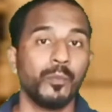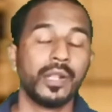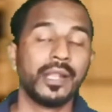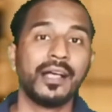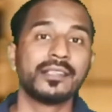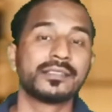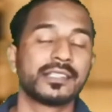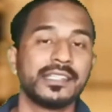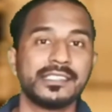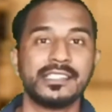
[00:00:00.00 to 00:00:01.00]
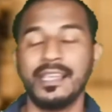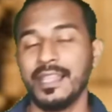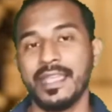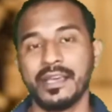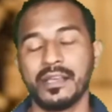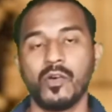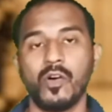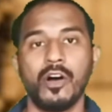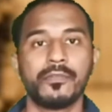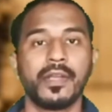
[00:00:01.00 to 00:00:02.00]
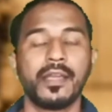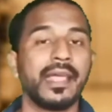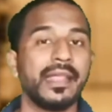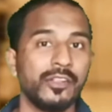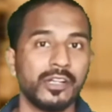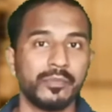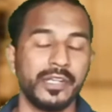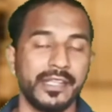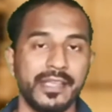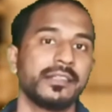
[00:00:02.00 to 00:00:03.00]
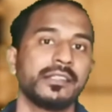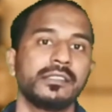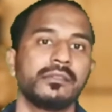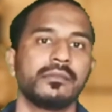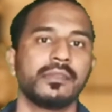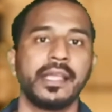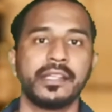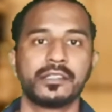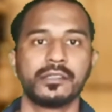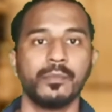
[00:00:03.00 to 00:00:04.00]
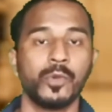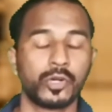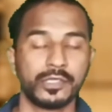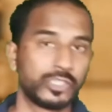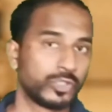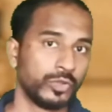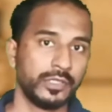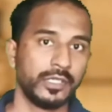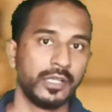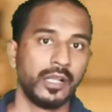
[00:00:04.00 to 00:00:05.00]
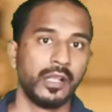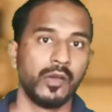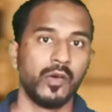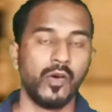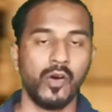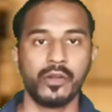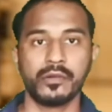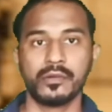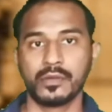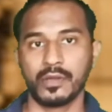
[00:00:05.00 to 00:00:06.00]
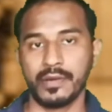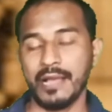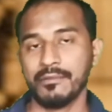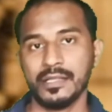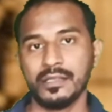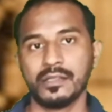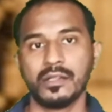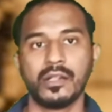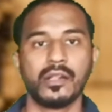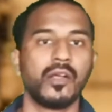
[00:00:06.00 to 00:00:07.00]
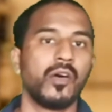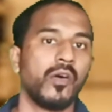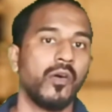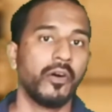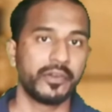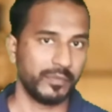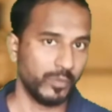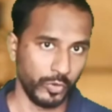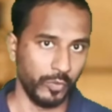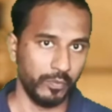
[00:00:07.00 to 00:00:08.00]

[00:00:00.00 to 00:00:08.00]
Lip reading: Ballast is the layer of granular material like broken stone or gravel or mud.